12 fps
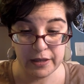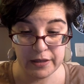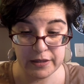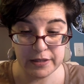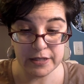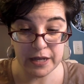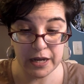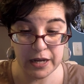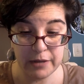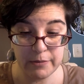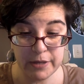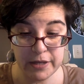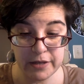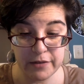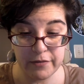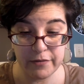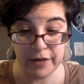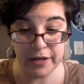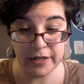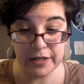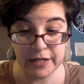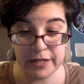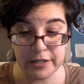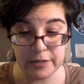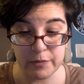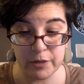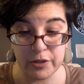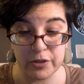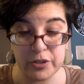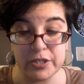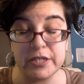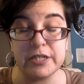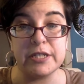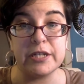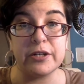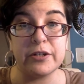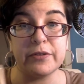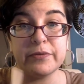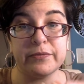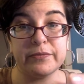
the time he invited his mother to dinner.